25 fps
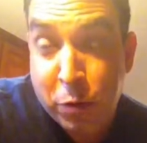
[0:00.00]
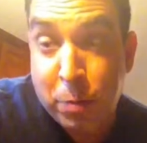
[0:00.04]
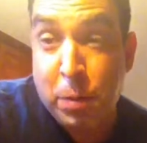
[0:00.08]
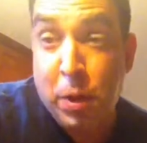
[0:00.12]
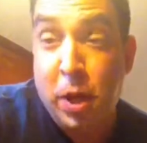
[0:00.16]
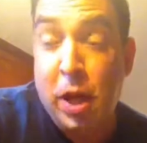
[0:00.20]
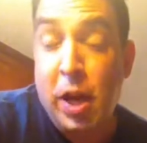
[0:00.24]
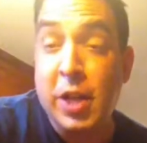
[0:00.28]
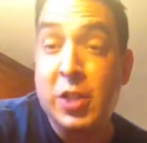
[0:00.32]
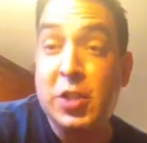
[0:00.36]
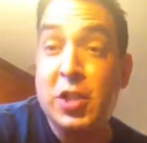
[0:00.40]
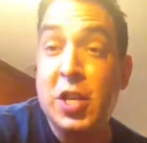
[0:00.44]

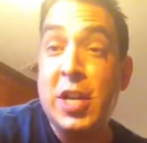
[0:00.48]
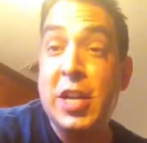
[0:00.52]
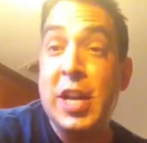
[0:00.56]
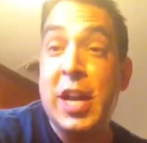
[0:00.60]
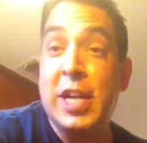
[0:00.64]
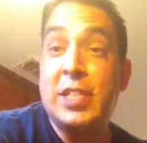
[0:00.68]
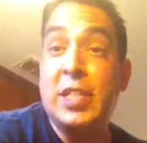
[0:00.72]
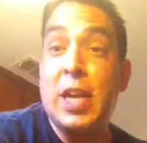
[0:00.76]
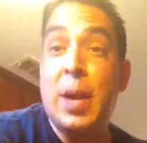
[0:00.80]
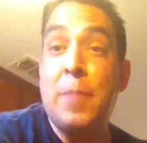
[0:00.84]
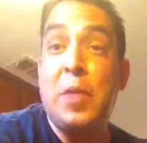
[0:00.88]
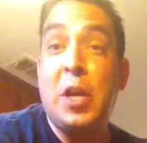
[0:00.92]
Blog. See you
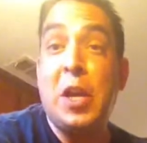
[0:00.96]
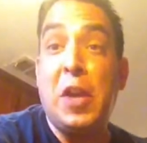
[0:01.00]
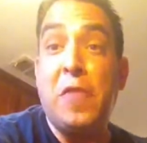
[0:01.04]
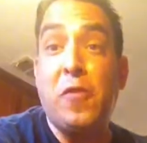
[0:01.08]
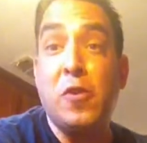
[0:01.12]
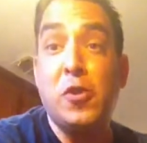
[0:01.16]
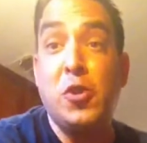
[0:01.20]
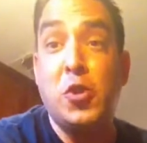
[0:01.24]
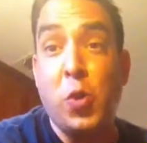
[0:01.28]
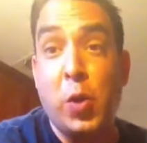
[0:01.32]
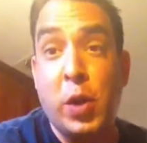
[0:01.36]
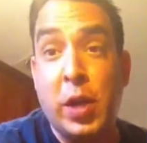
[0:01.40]
next time. Thank you for
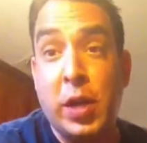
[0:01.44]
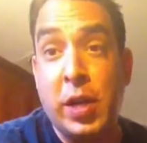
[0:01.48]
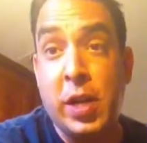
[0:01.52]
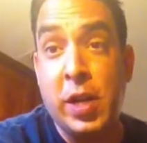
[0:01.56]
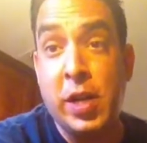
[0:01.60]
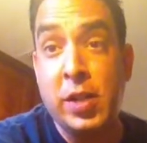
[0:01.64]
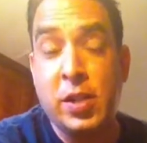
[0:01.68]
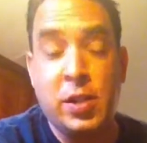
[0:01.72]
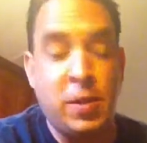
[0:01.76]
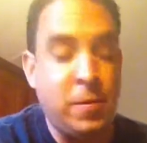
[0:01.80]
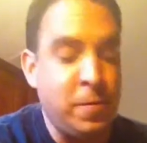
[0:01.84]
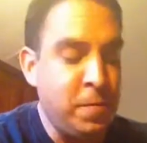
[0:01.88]
joining
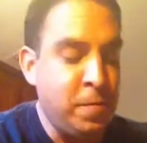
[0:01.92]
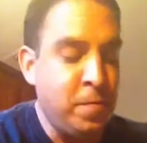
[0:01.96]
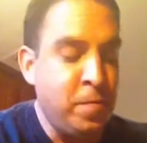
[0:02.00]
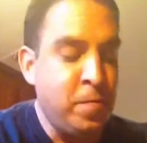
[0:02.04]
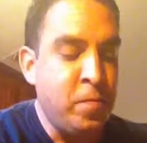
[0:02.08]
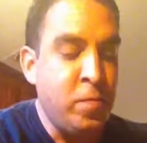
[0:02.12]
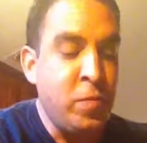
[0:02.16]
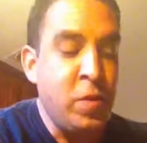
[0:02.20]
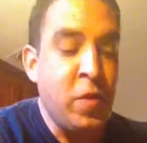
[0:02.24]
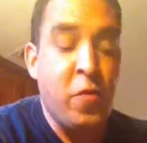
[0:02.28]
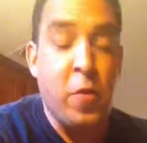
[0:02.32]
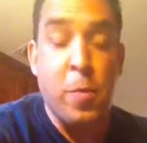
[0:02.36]
us.
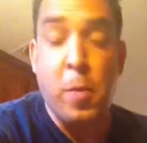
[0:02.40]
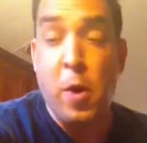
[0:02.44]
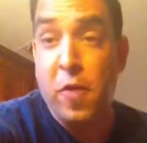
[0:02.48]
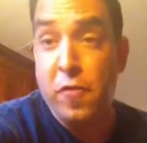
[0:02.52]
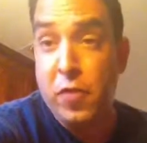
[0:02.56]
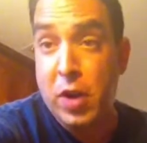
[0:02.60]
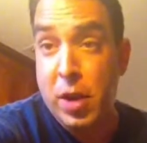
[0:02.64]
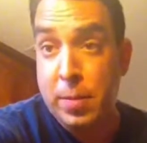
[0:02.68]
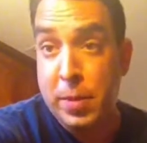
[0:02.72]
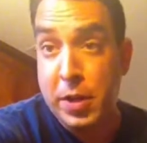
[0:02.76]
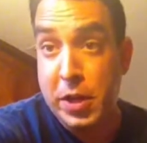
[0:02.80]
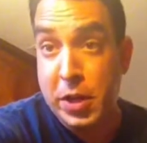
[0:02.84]
From our
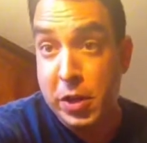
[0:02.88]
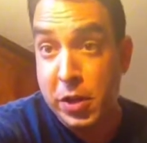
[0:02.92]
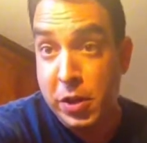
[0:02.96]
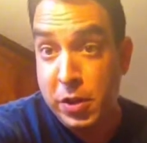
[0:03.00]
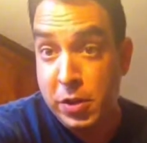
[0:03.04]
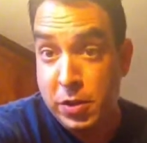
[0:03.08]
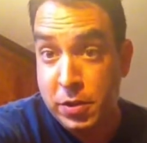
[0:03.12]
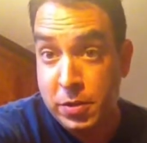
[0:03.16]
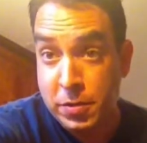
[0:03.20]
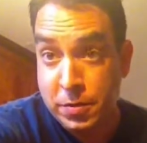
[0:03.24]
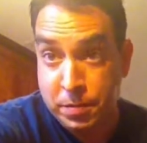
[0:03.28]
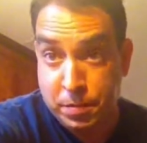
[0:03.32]
family to
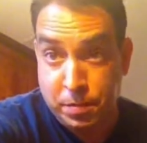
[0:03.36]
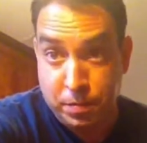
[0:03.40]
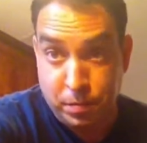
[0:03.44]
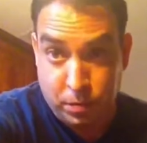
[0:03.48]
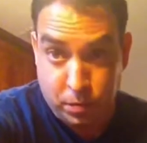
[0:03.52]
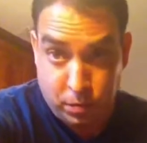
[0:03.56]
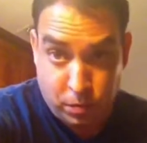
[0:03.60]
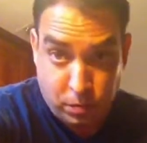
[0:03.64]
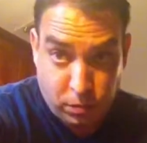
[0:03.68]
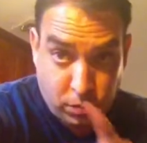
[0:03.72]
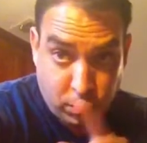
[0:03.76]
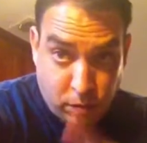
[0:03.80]
yours.
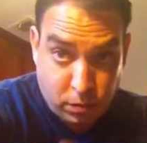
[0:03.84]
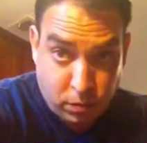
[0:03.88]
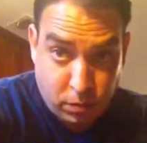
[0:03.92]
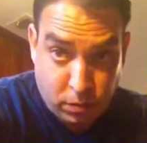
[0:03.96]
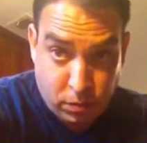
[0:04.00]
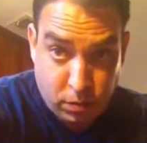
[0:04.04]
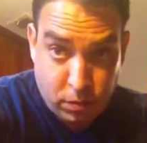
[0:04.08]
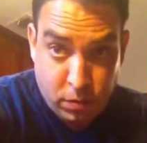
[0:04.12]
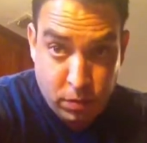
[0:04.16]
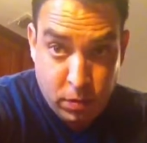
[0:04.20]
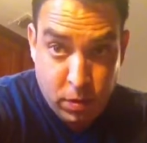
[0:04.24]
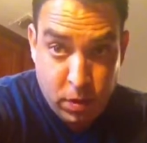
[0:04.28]

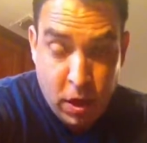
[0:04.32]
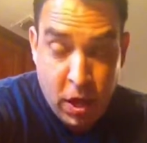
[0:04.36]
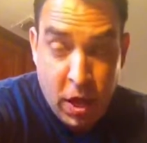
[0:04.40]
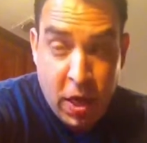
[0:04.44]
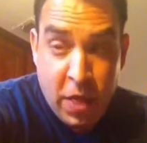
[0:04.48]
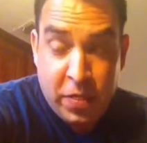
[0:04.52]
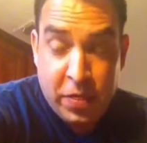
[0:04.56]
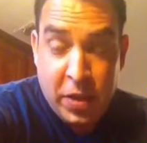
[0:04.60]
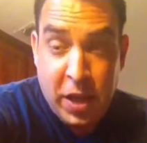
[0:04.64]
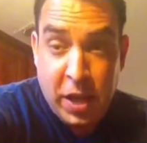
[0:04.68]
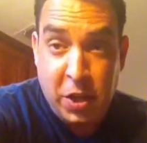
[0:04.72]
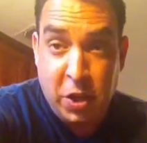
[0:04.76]

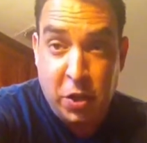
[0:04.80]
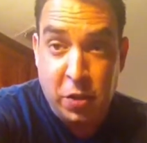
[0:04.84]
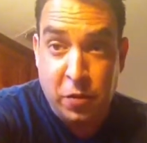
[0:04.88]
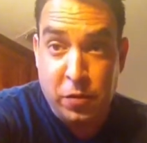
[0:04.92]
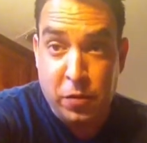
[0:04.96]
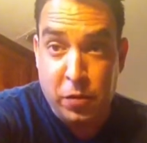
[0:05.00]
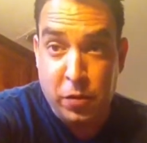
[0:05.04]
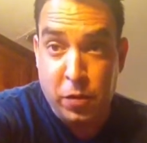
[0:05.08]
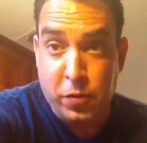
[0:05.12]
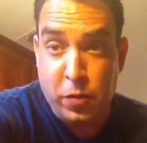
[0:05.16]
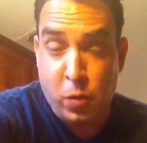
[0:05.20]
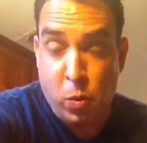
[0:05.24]
Thank you
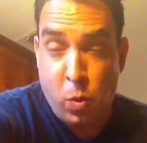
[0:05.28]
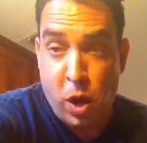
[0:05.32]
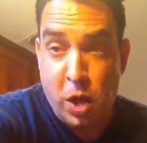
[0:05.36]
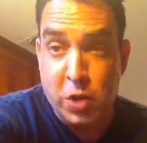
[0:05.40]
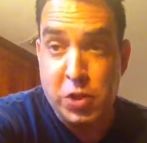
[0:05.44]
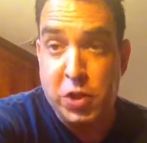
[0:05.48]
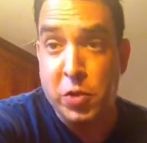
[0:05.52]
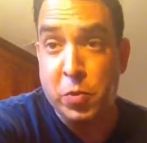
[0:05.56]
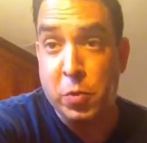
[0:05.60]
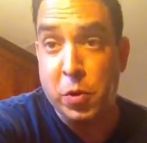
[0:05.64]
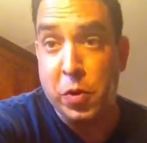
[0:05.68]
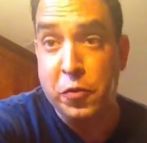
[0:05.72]
for
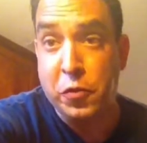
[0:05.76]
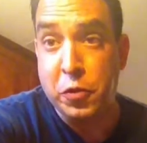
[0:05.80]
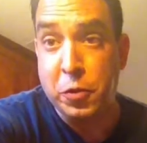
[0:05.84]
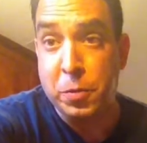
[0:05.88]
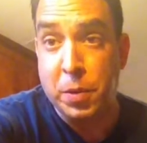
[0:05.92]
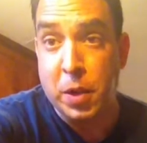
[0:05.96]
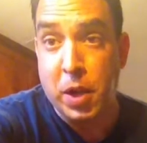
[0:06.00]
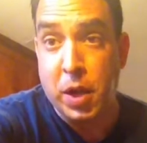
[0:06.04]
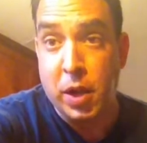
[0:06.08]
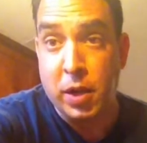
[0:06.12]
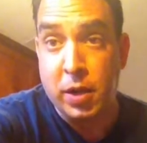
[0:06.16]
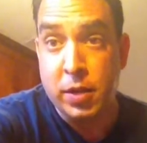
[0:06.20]
watching Real Food
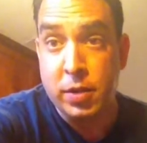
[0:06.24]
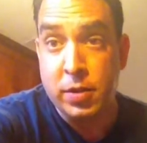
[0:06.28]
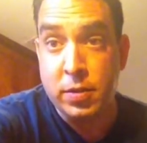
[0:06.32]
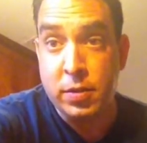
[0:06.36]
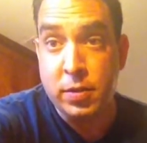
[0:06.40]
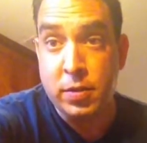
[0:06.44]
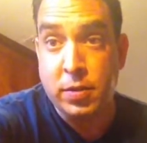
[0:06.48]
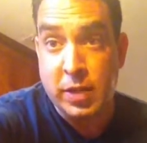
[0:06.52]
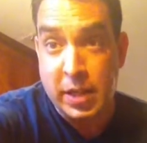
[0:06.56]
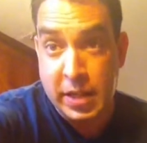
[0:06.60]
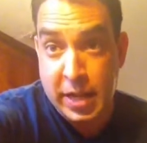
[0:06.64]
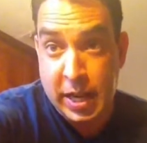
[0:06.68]
Blog.
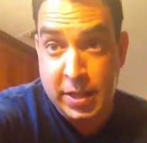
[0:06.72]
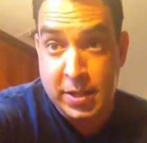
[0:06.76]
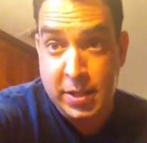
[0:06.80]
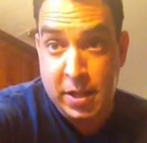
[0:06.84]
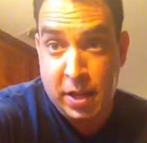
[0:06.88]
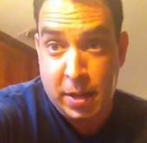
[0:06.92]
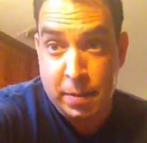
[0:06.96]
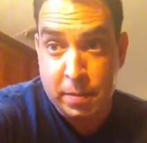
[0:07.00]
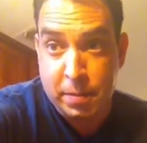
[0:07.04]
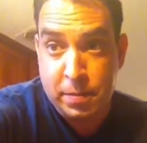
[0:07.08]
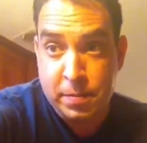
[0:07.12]
See you next time.